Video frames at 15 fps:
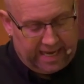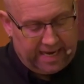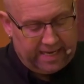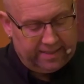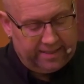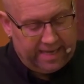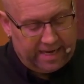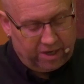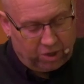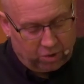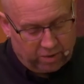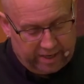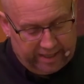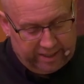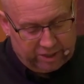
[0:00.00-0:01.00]
and that
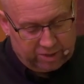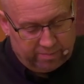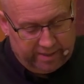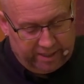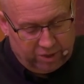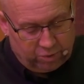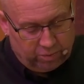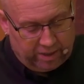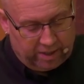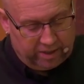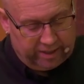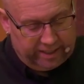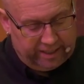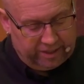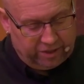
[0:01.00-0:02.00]
Christ may
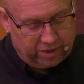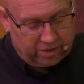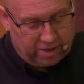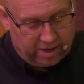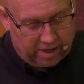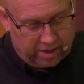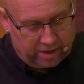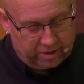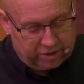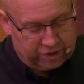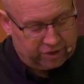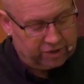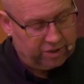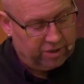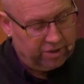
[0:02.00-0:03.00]
dwell in your
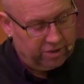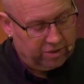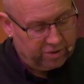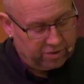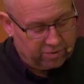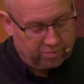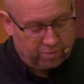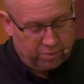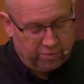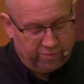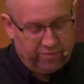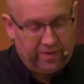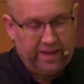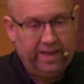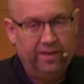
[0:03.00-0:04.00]
hearts through
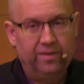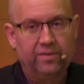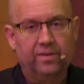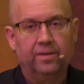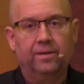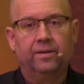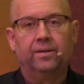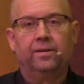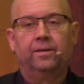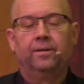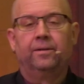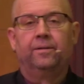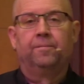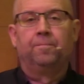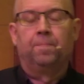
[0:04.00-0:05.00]
faith.
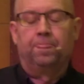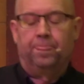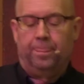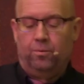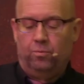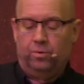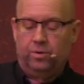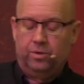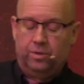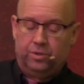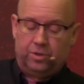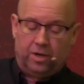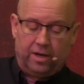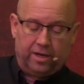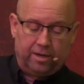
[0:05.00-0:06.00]
We're going
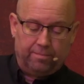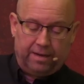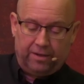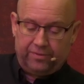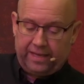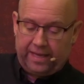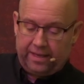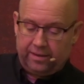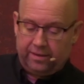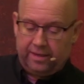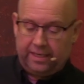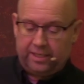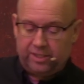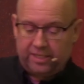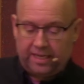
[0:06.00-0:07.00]
to talk about that
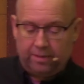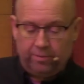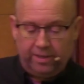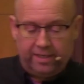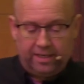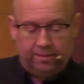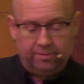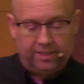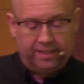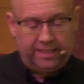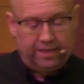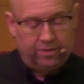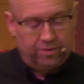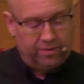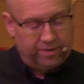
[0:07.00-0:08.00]
next time we come
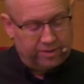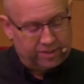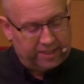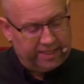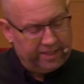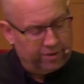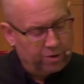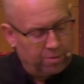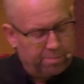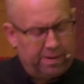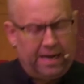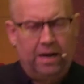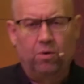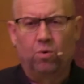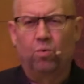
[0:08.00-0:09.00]
together, this inner
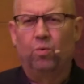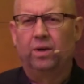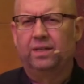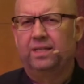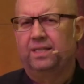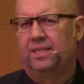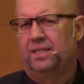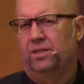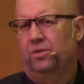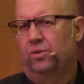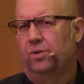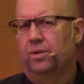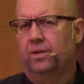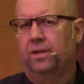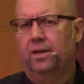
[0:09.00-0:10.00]
power. What does it
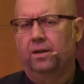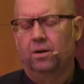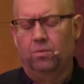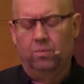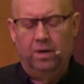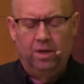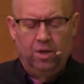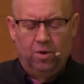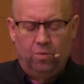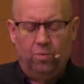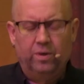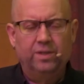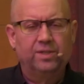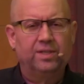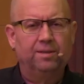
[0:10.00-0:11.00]
look like, or
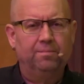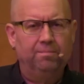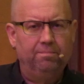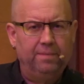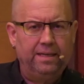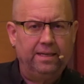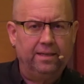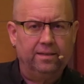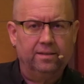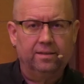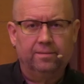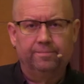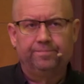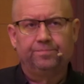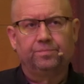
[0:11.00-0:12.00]
what does it
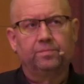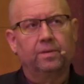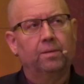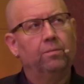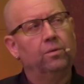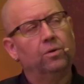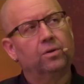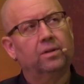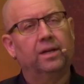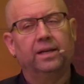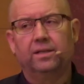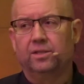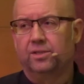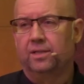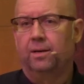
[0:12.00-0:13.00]
mean? Look
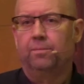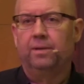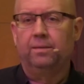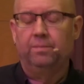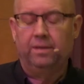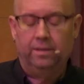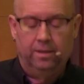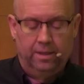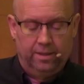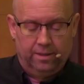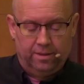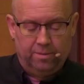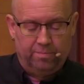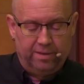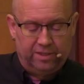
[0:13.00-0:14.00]
like is not maybe
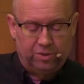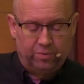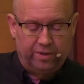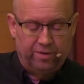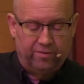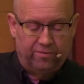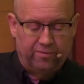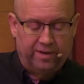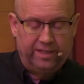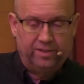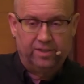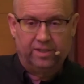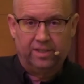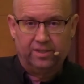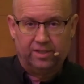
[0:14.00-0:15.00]
the best way to phrase
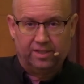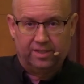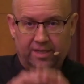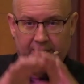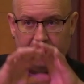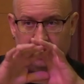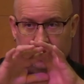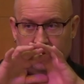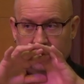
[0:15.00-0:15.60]
it, because it's not